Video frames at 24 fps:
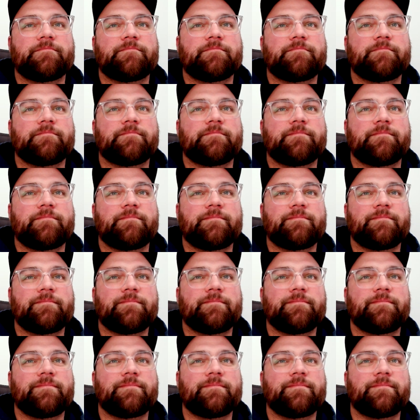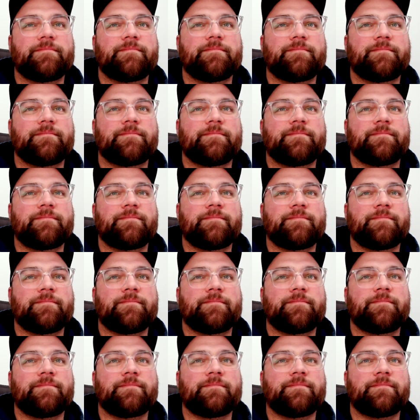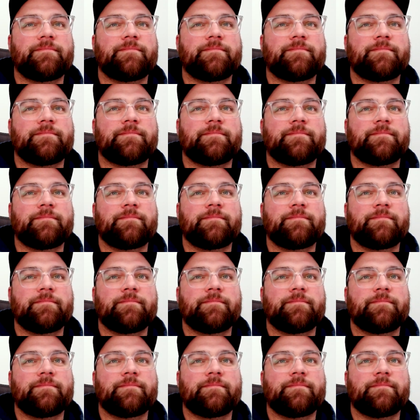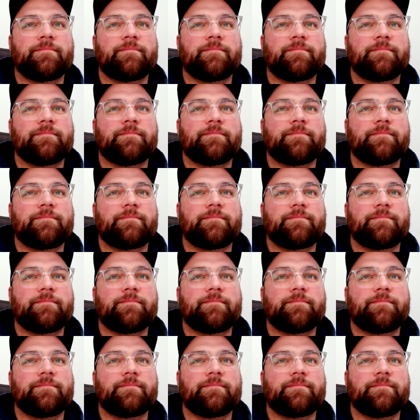[no speech]